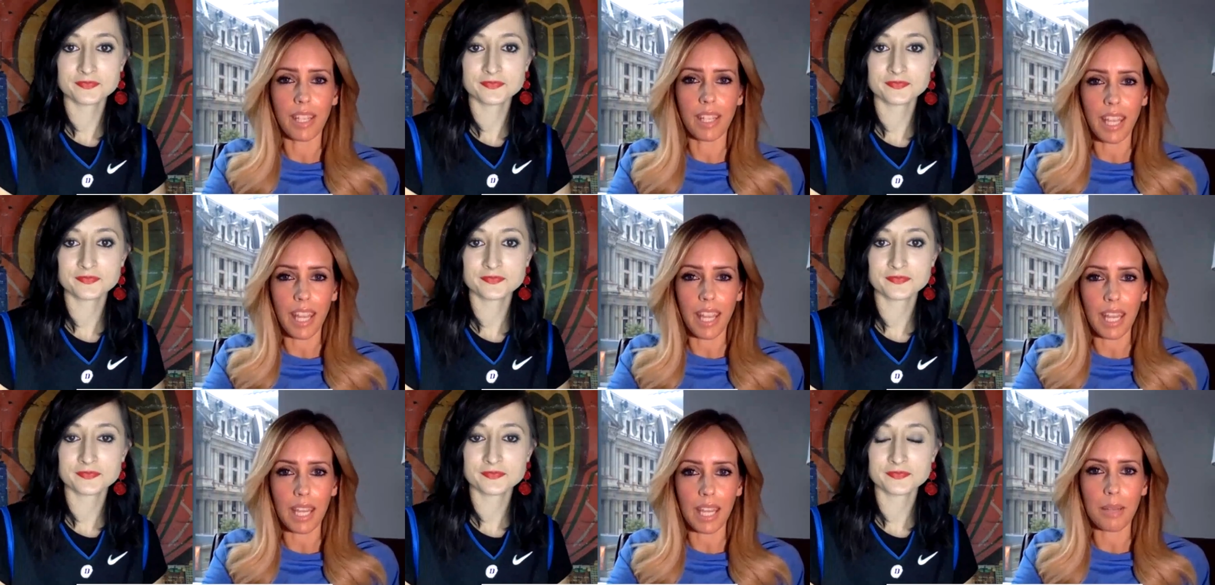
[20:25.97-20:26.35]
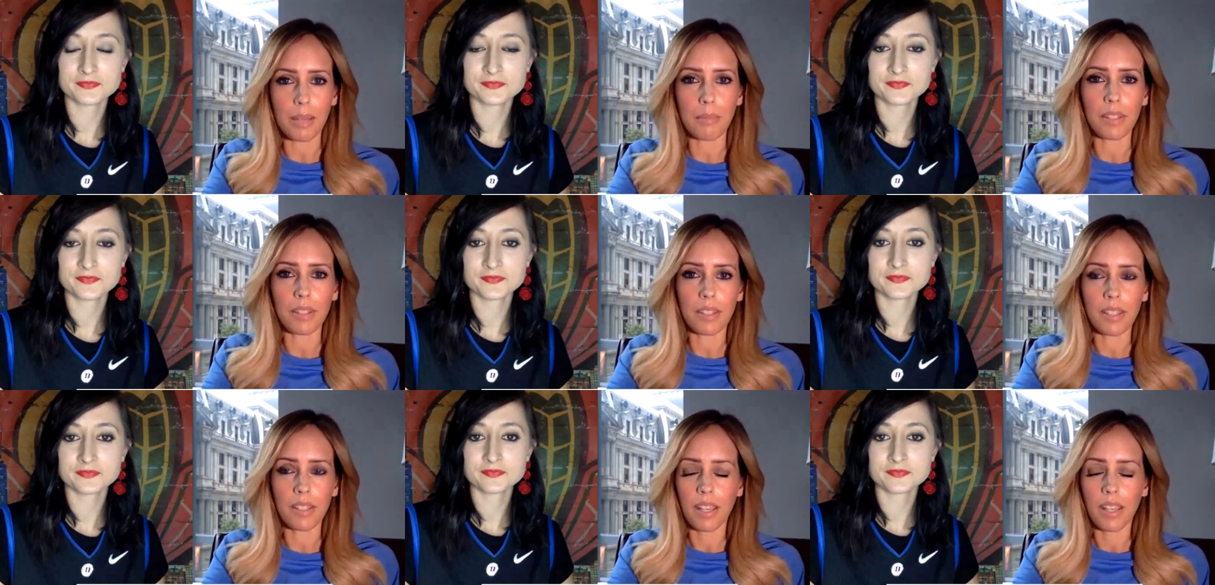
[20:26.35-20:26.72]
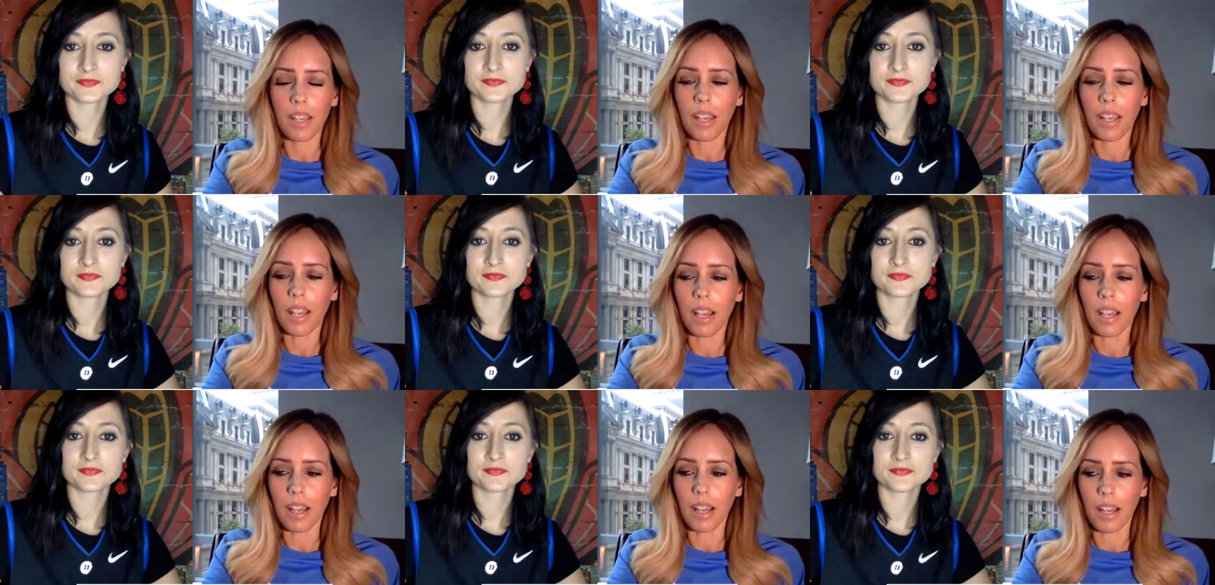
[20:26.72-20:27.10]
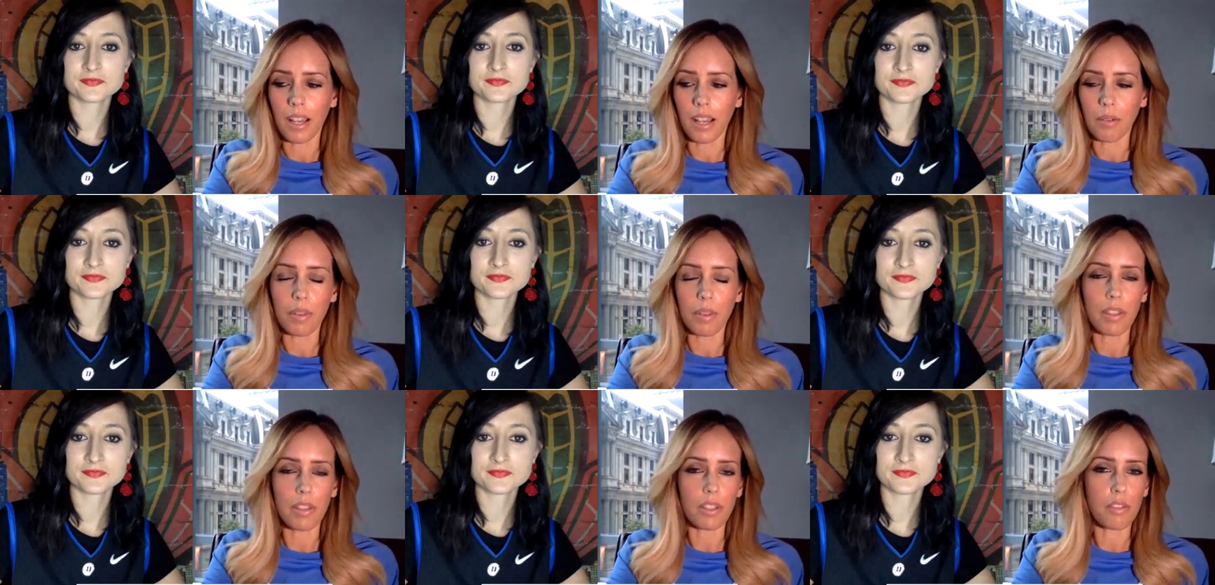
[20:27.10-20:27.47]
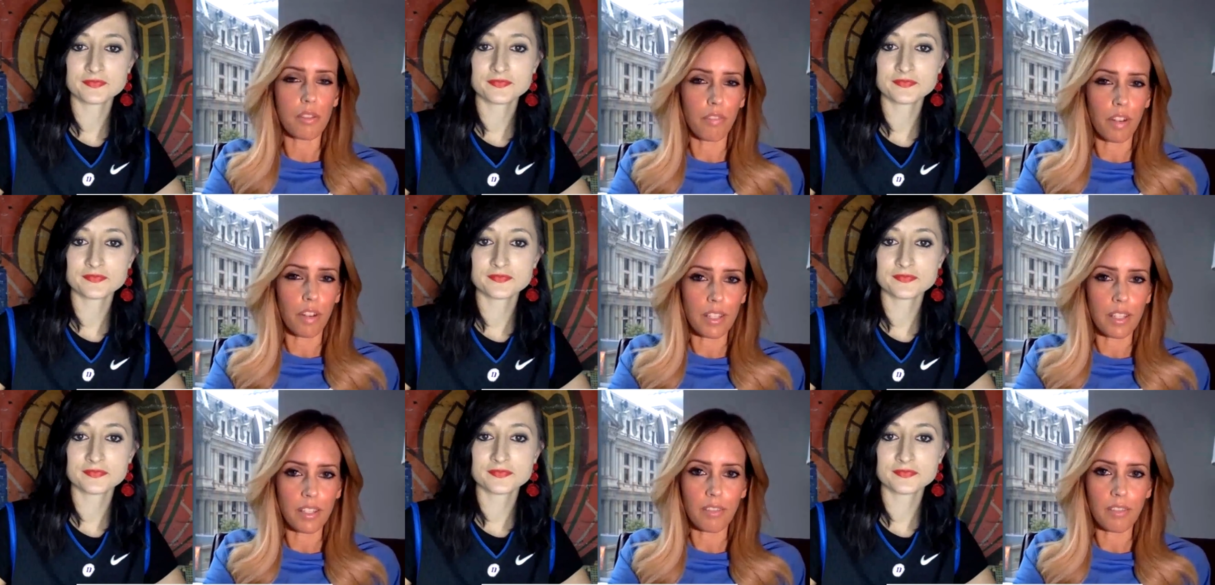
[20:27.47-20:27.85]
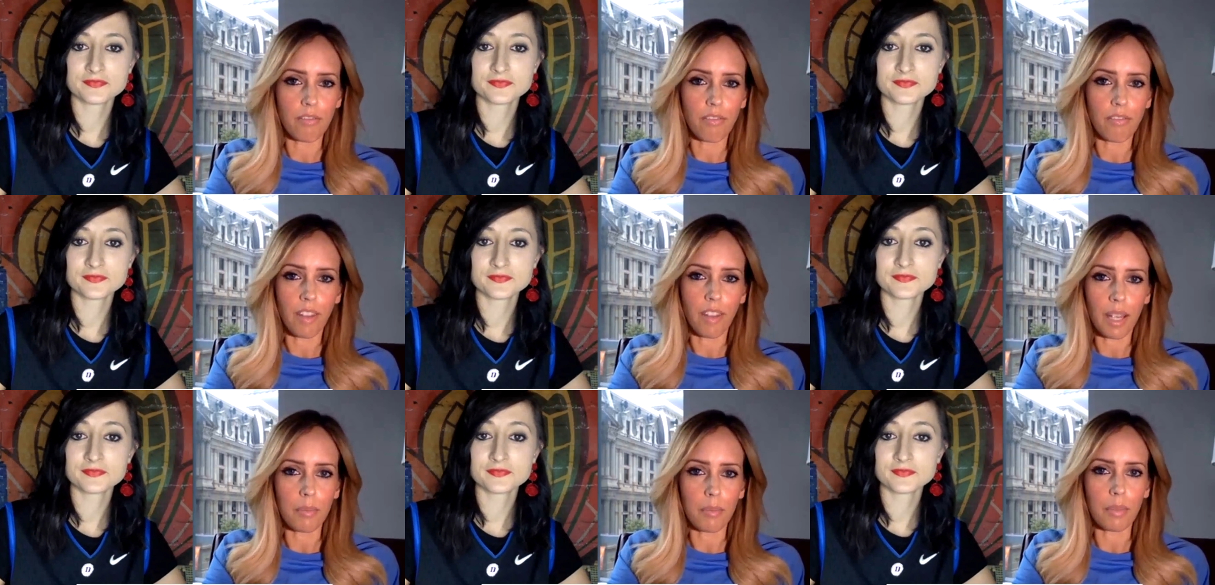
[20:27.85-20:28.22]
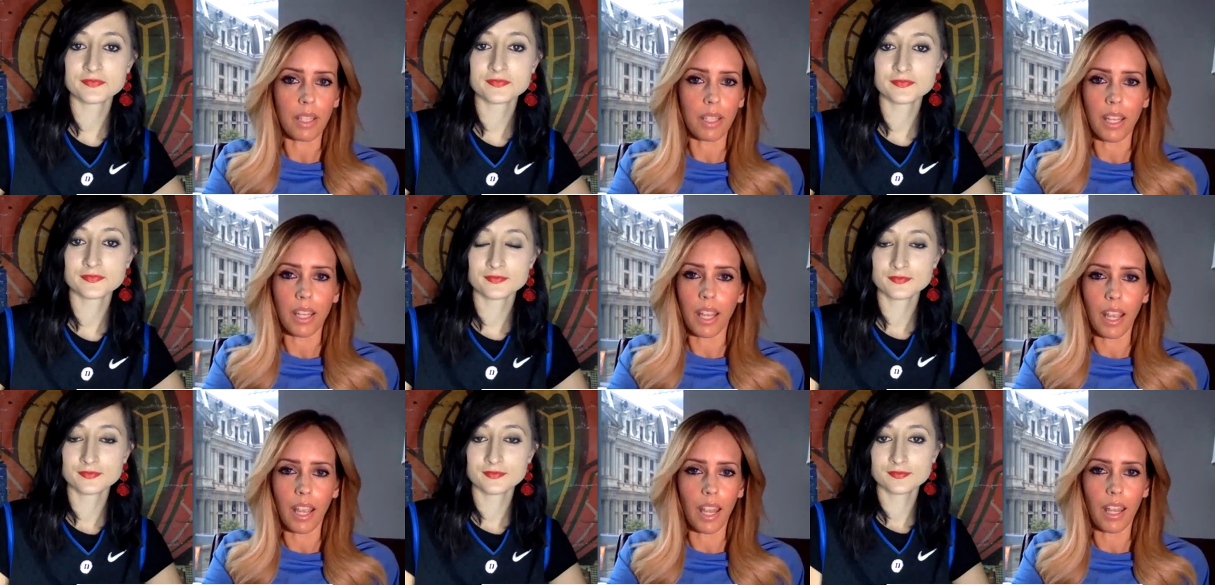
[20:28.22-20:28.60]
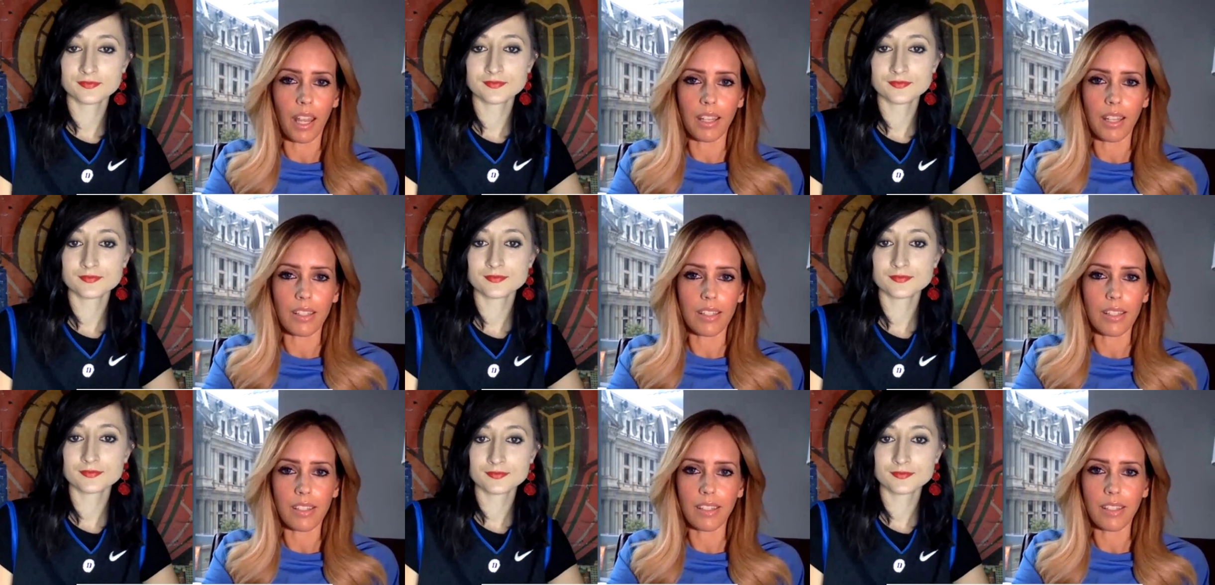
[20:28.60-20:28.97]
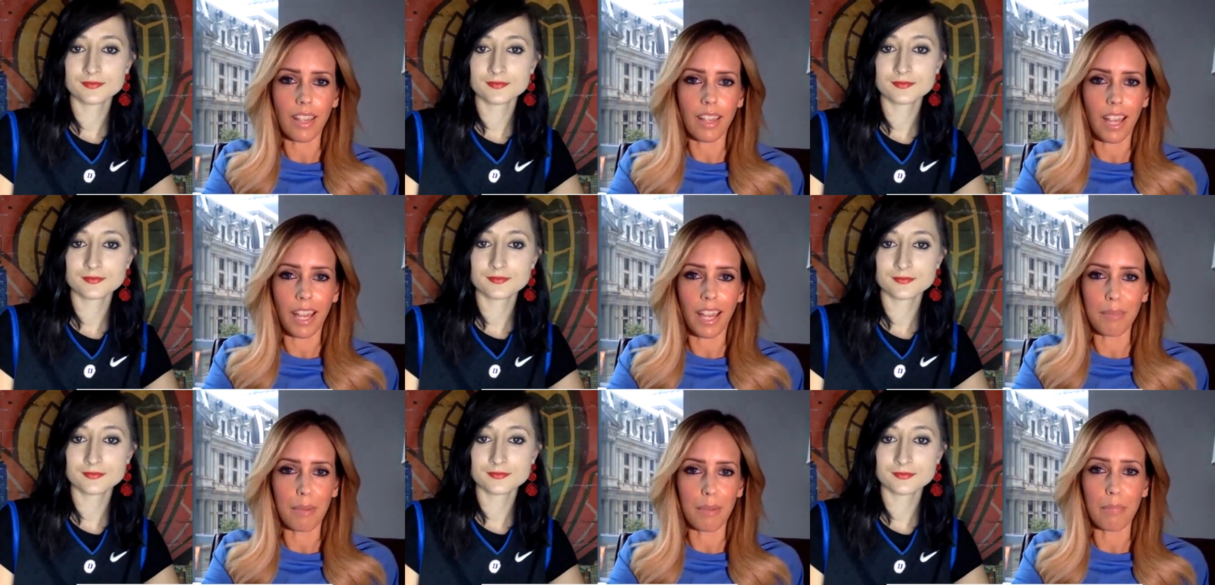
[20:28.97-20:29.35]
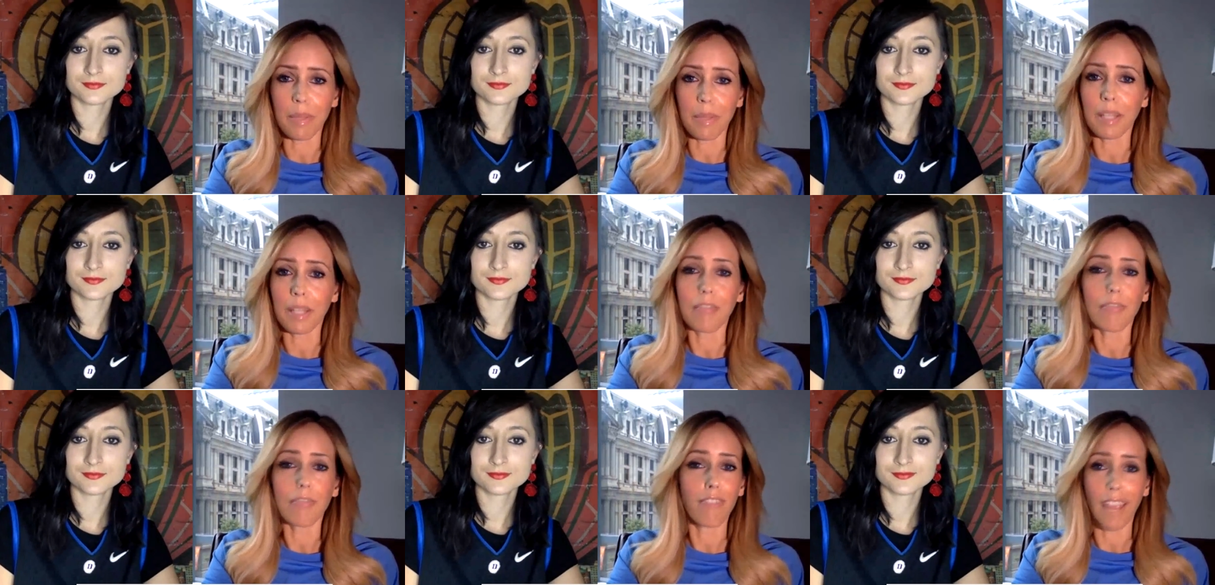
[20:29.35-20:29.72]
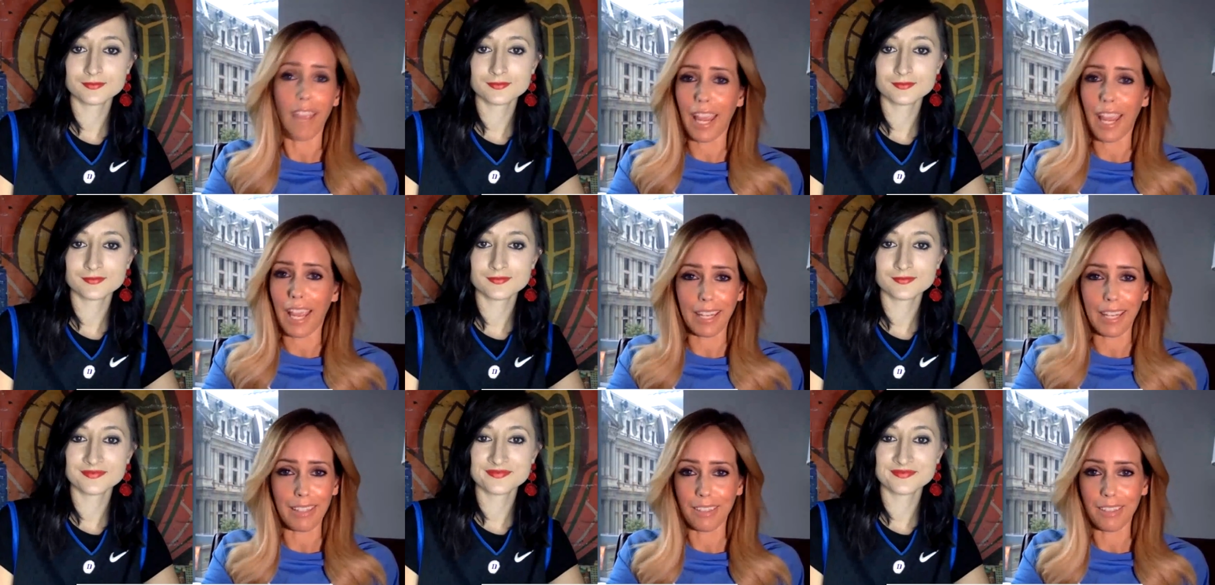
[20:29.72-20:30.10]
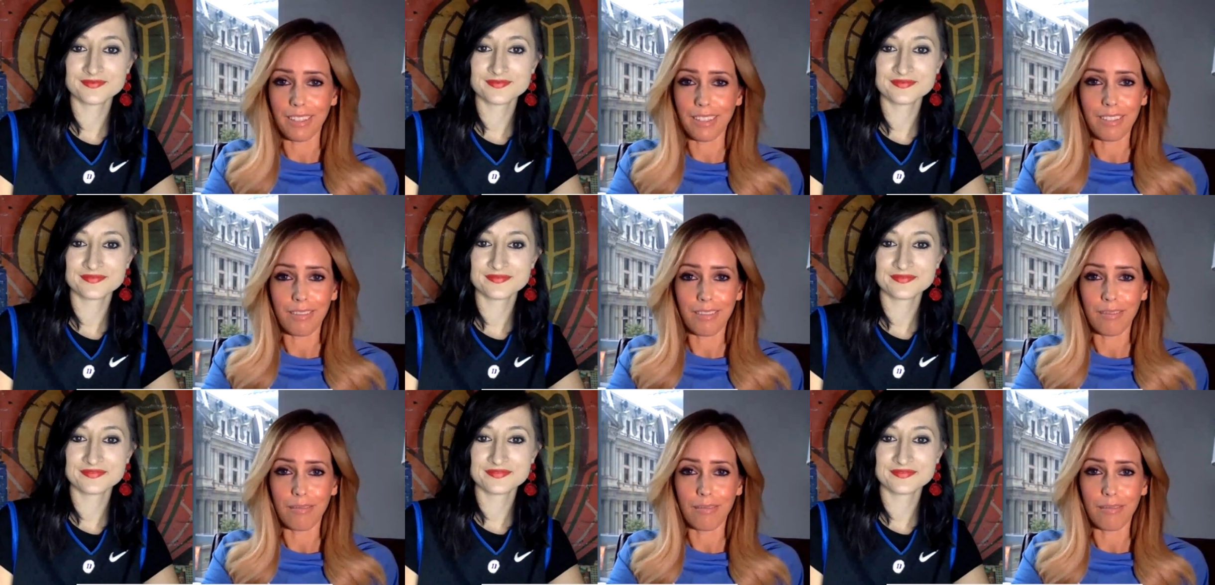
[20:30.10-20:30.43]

Speaker 1: of the games uh, with his friends and family, and I'm a big fan